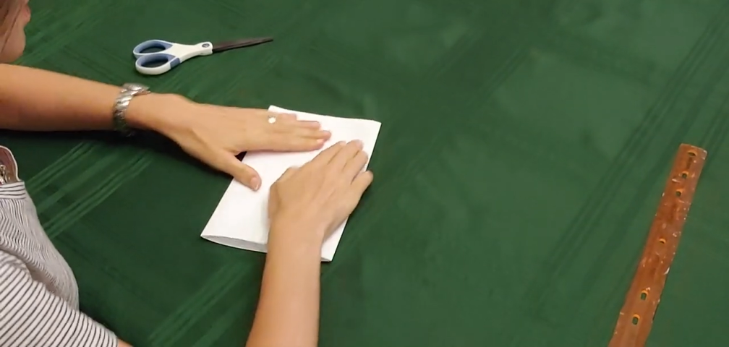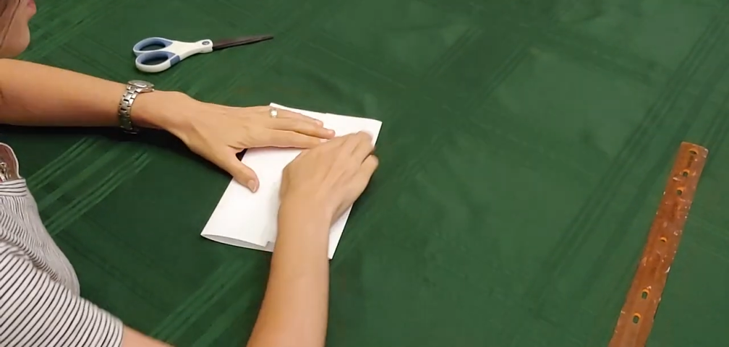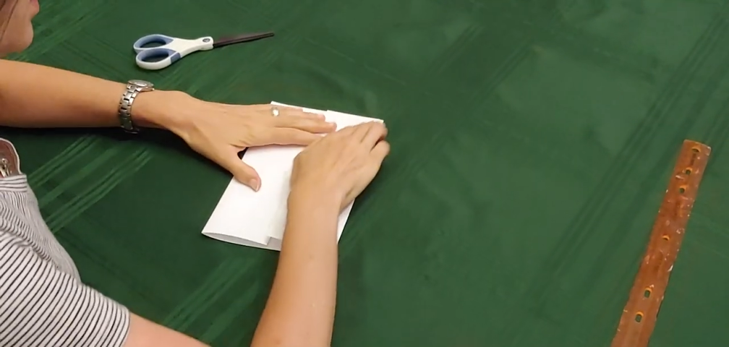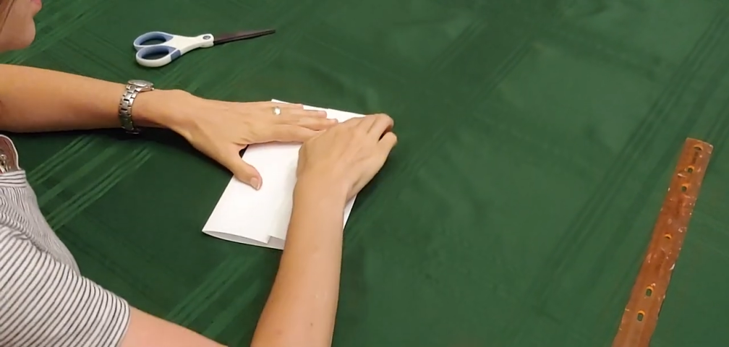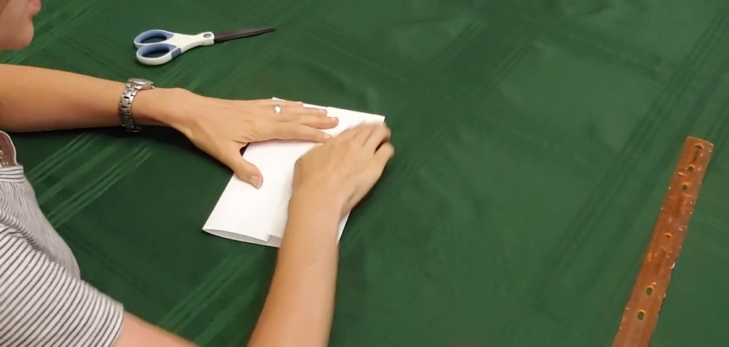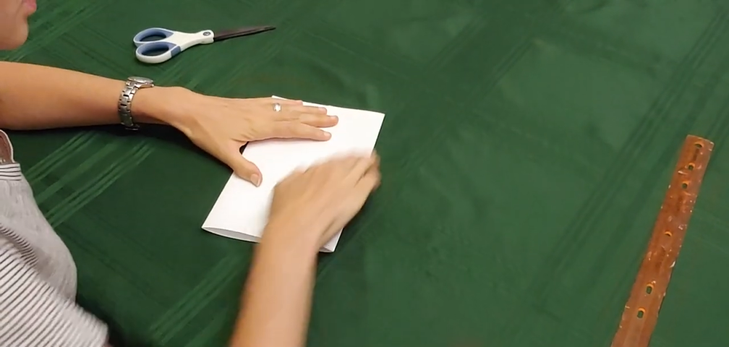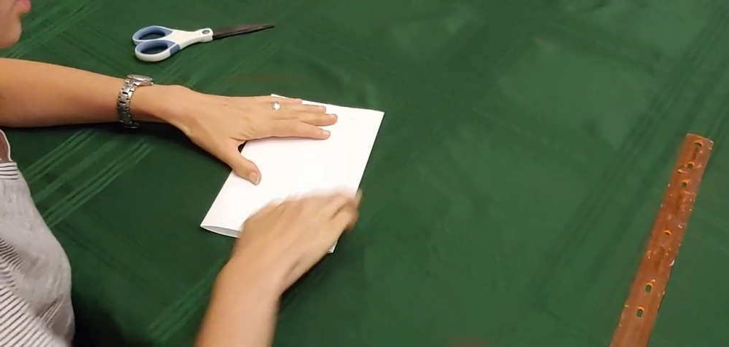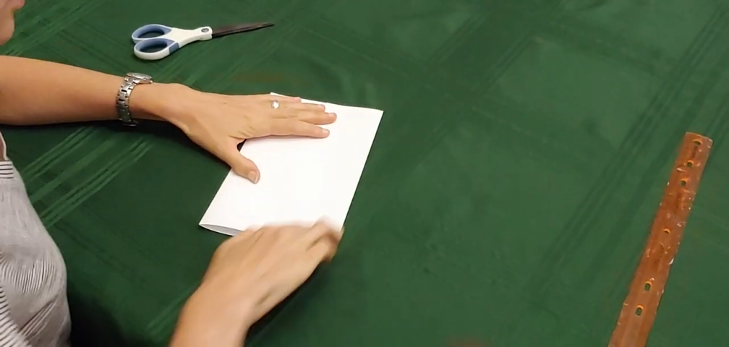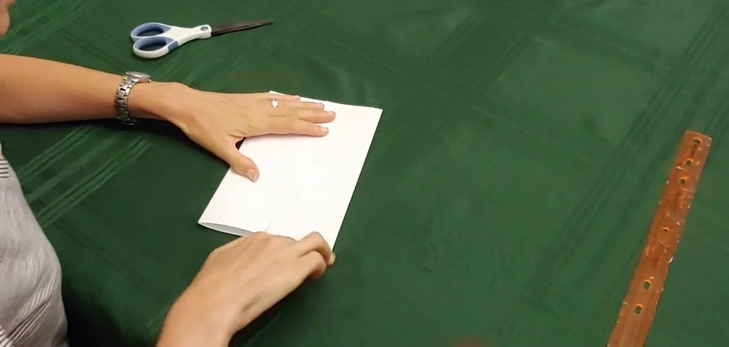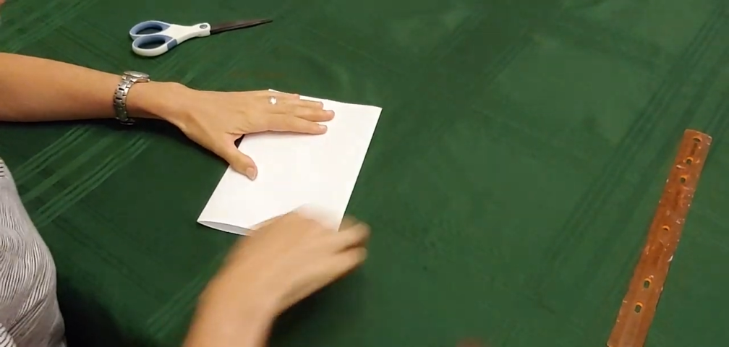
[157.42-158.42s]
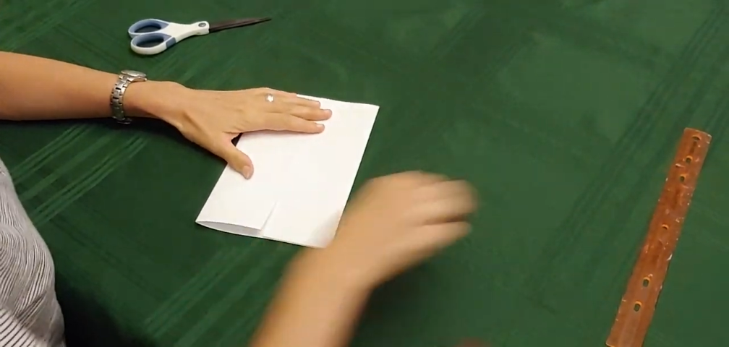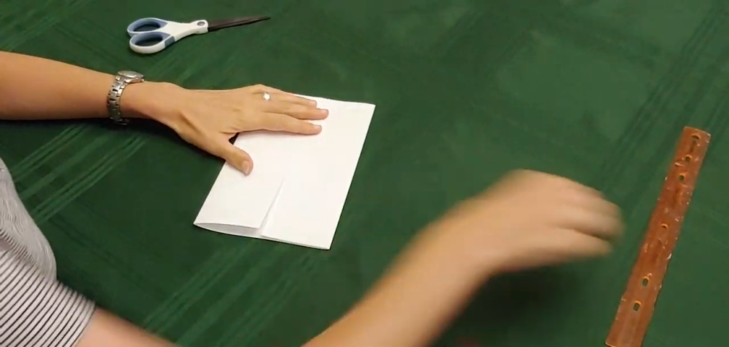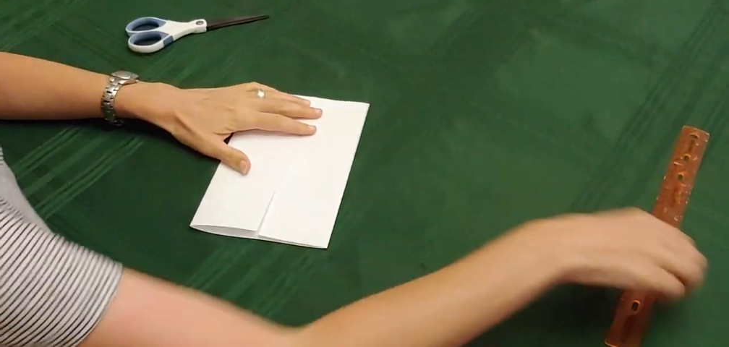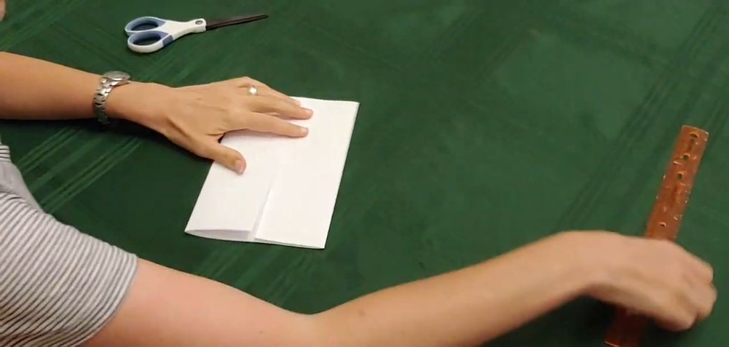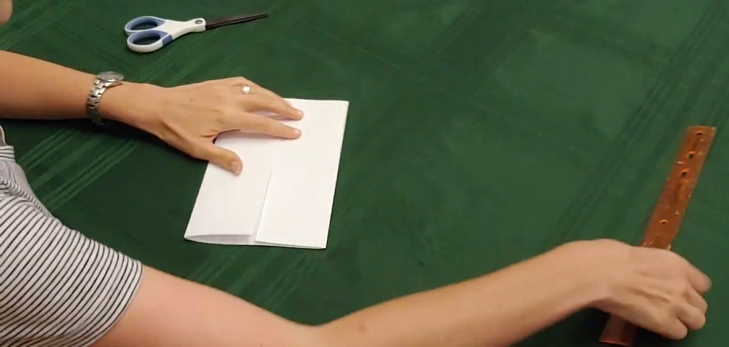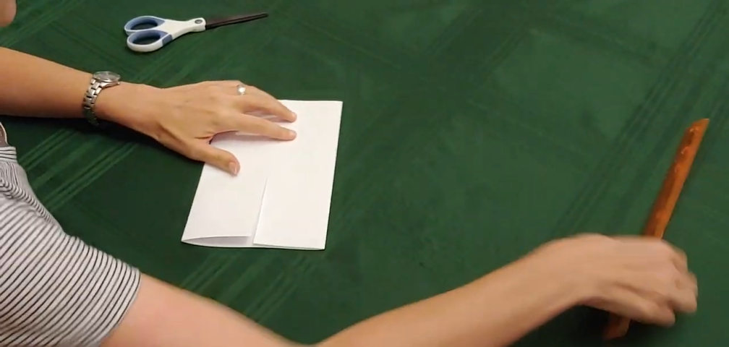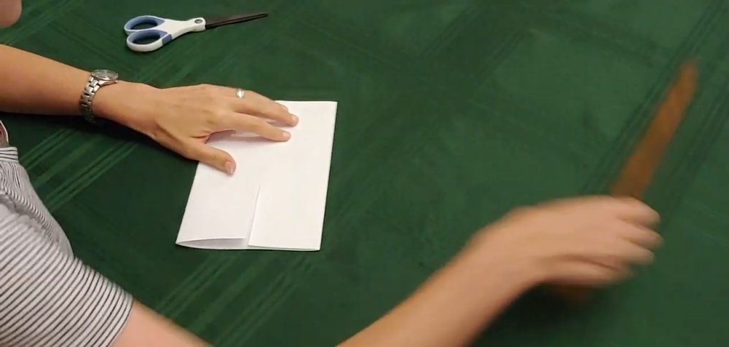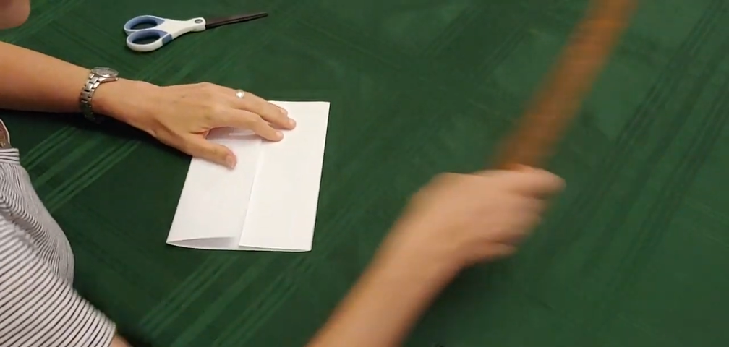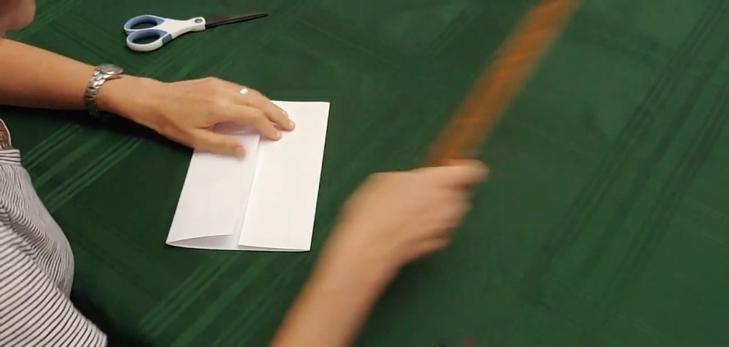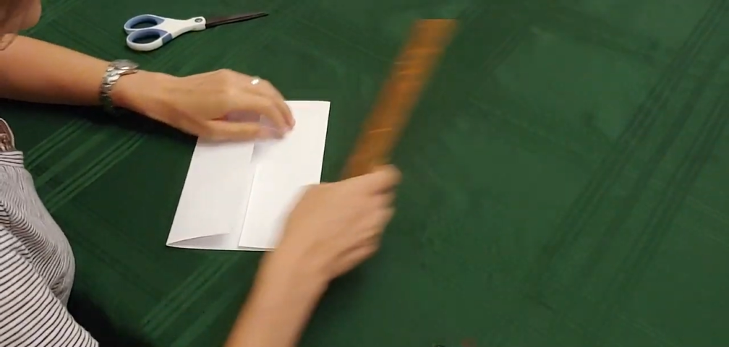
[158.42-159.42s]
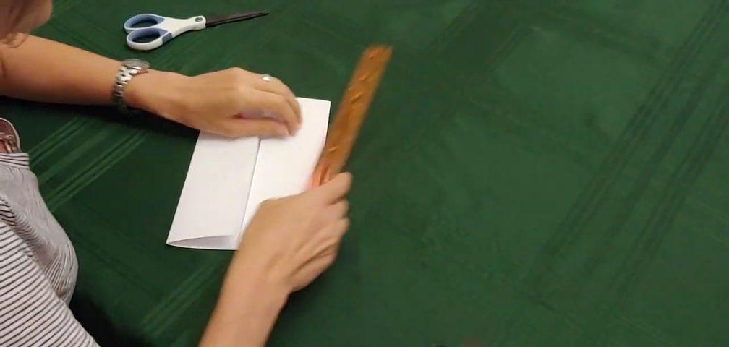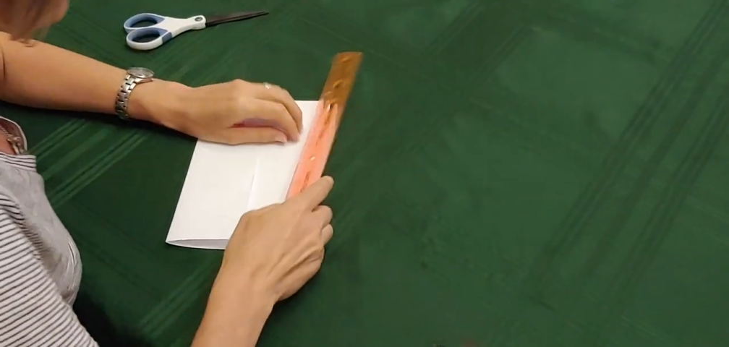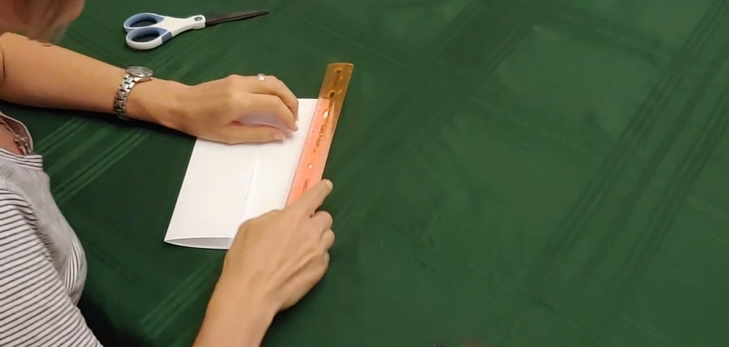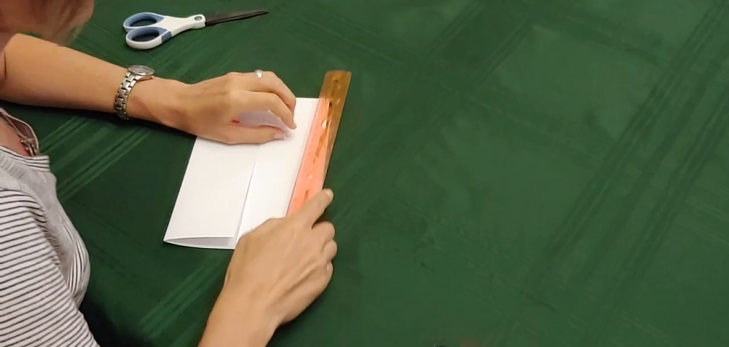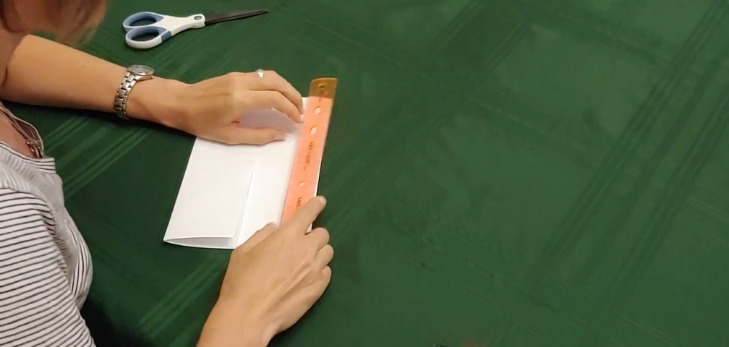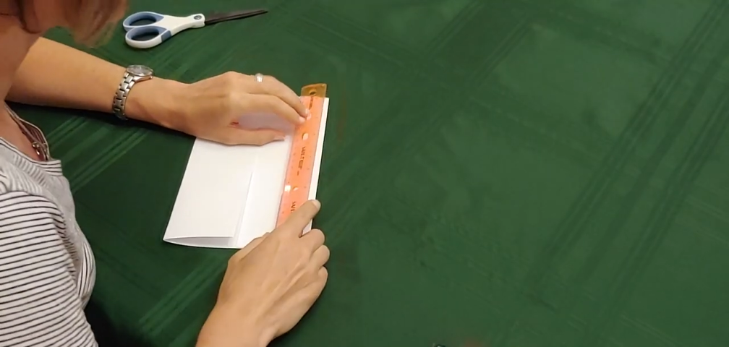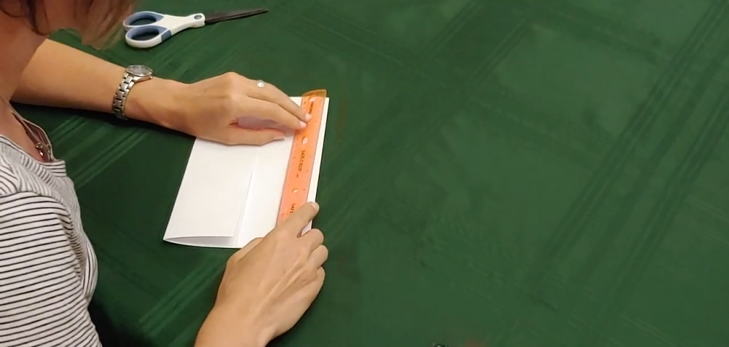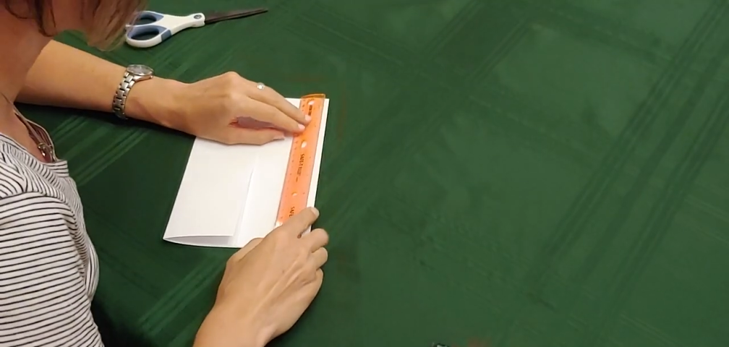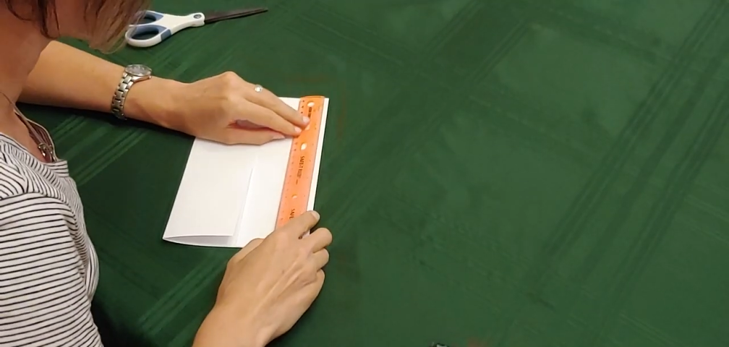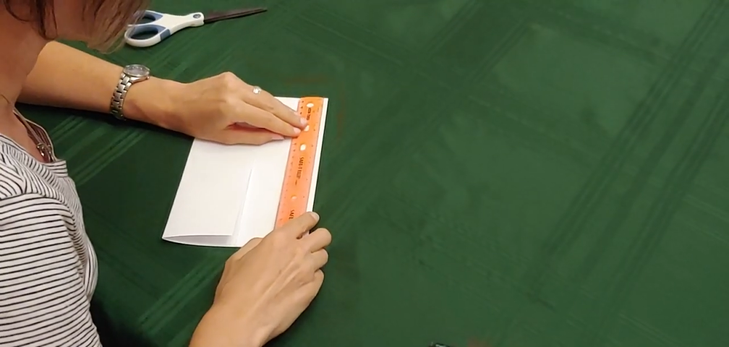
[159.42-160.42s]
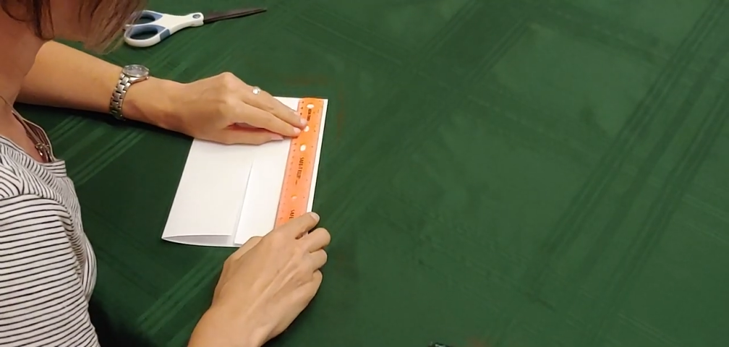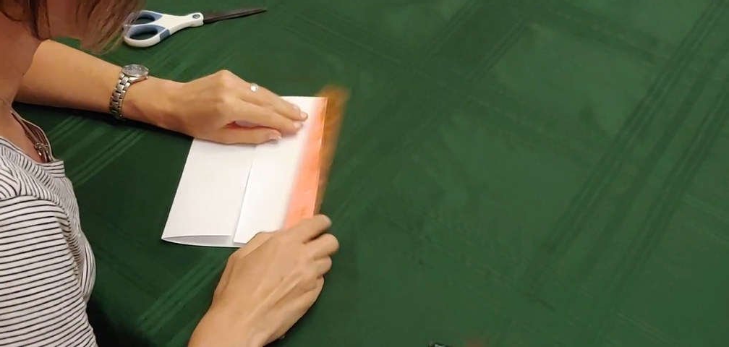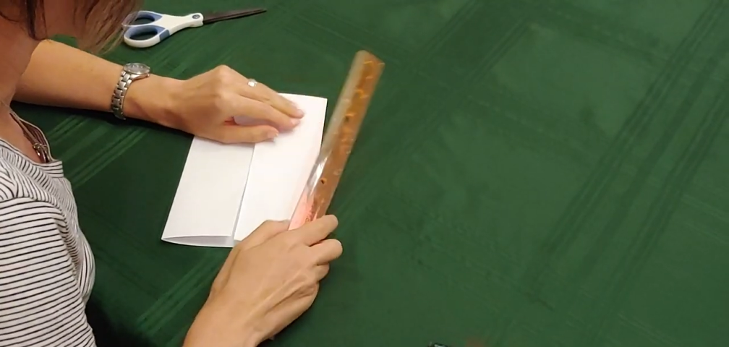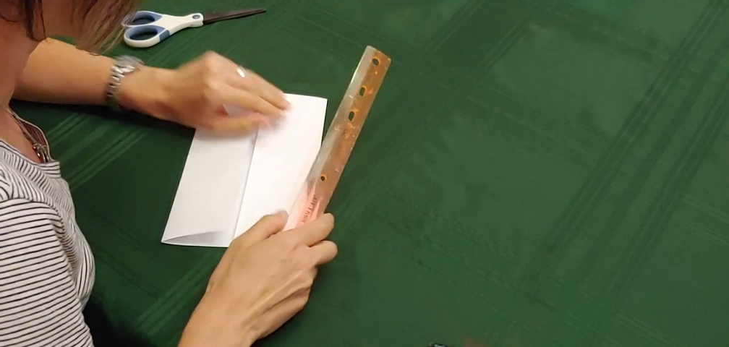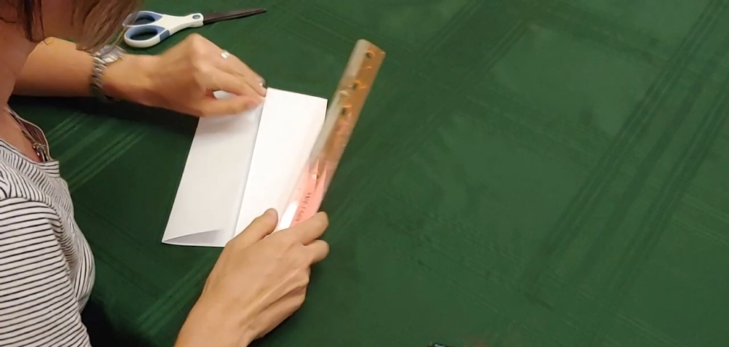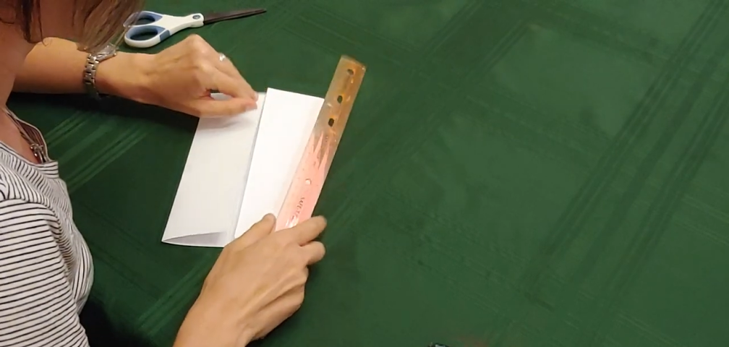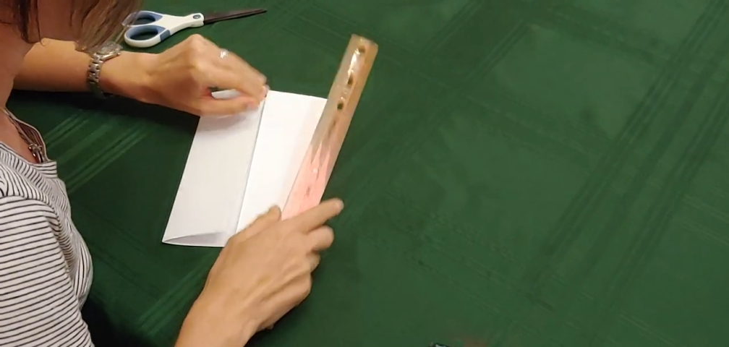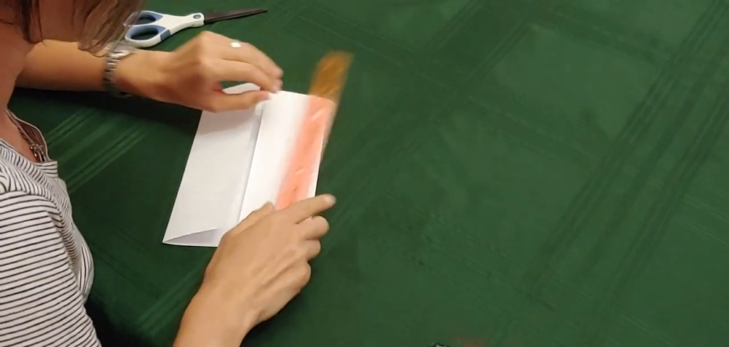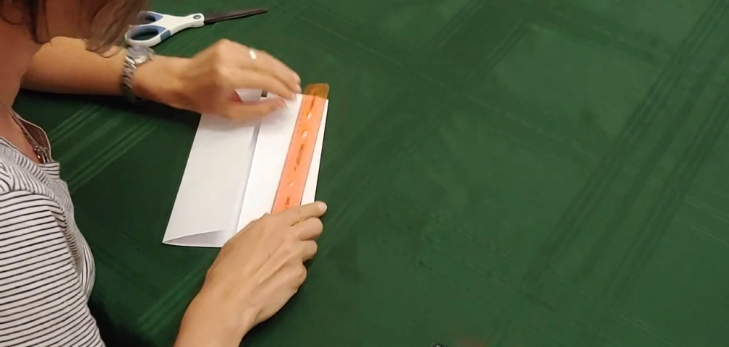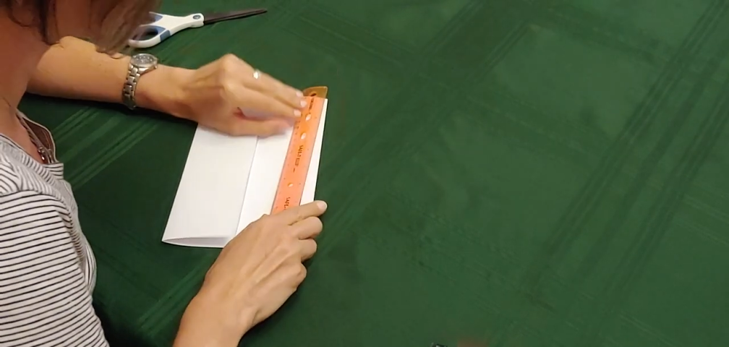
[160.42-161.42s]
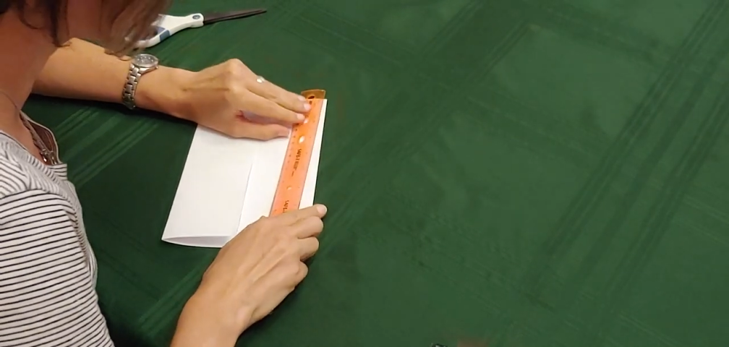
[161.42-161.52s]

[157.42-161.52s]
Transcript: No face is visible, so there are no lips to read.